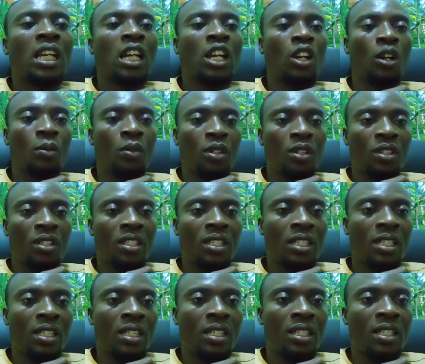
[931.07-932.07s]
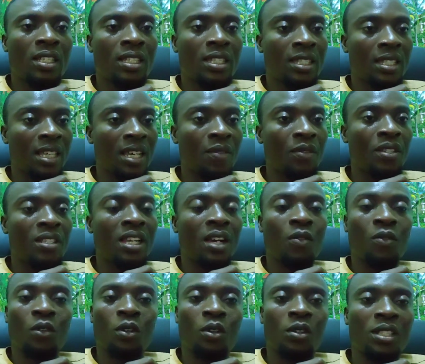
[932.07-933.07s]
Community service
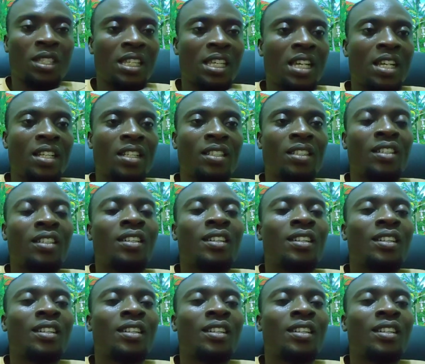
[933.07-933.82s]
and volunteering.